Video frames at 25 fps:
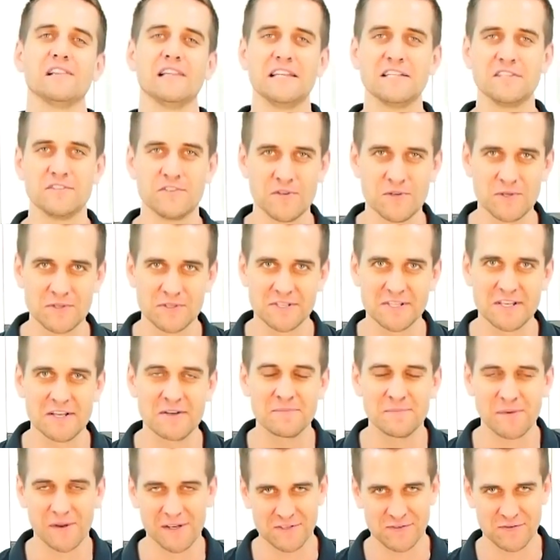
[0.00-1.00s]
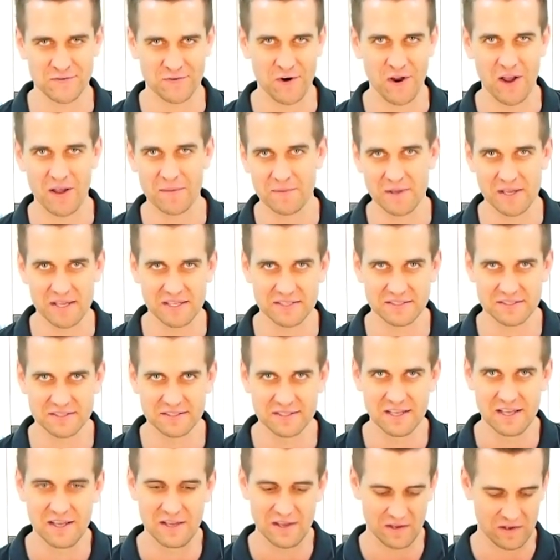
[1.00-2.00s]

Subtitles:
Elite Juicer by TriBest.